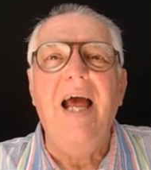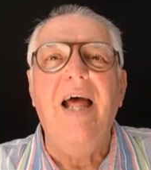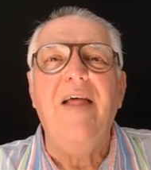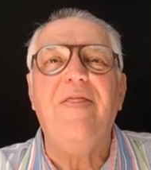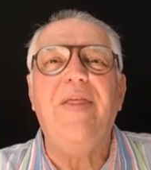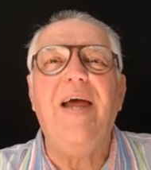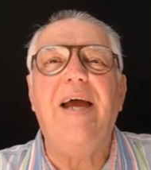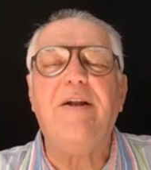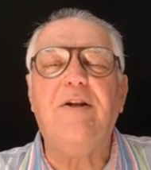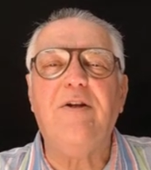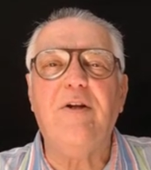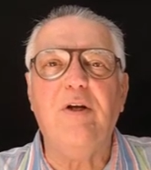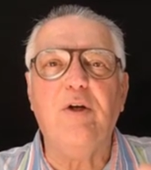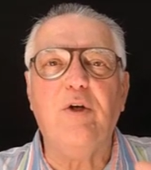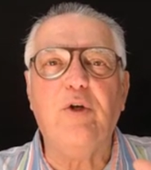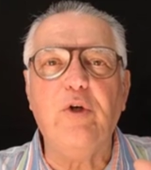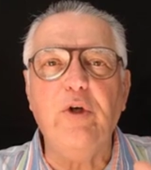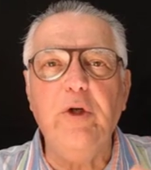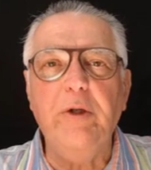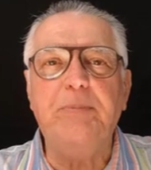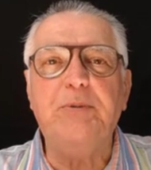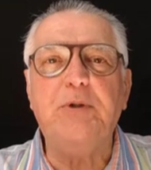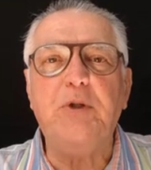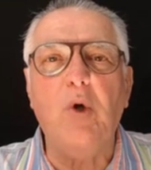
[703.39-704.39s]
that
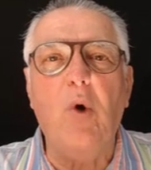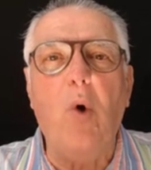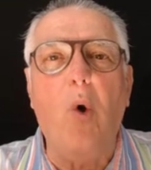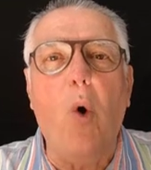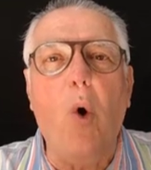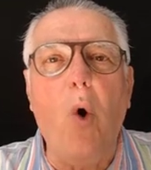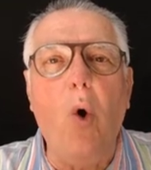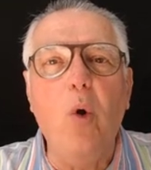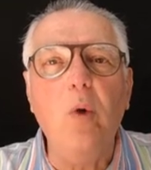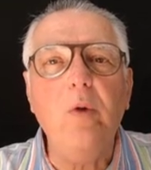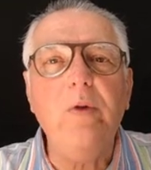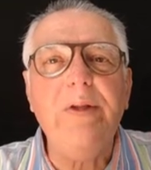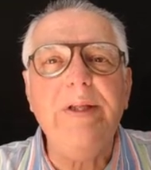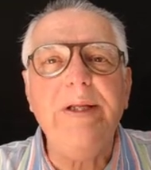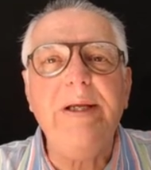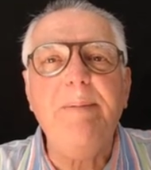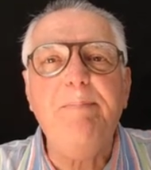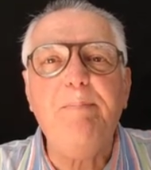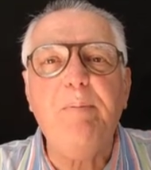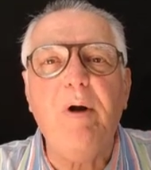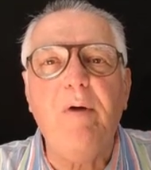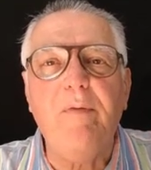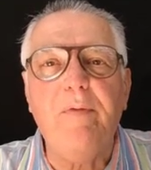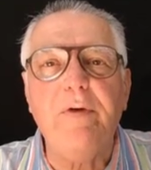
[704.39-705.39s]
groups all the
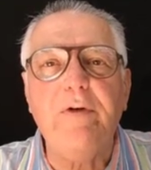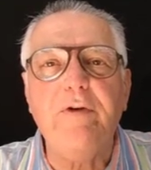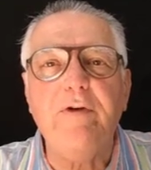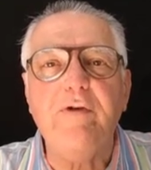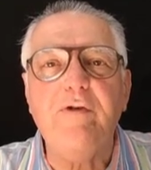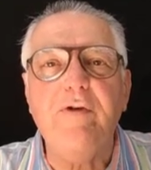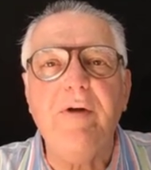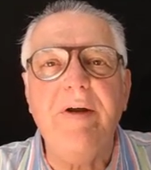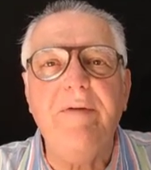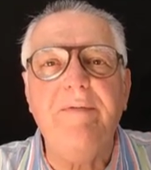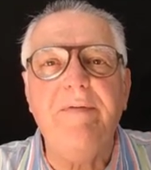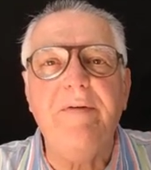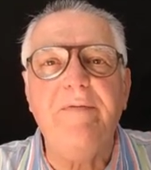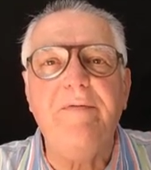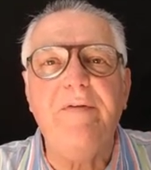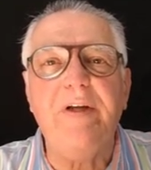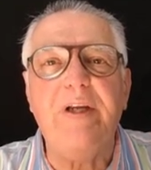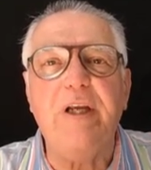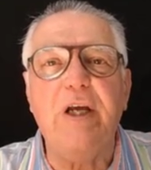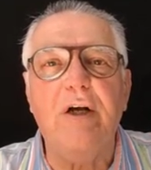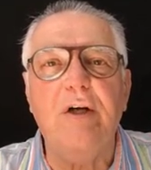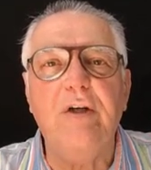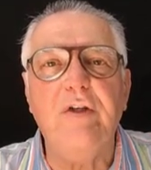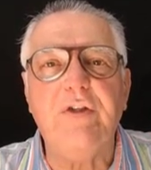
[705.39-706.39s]
Profit Retriever
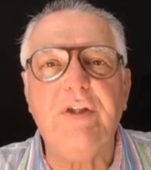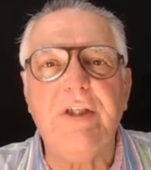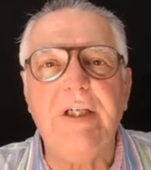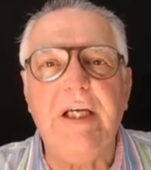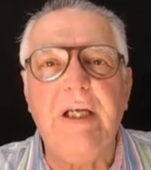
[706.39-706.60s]
videos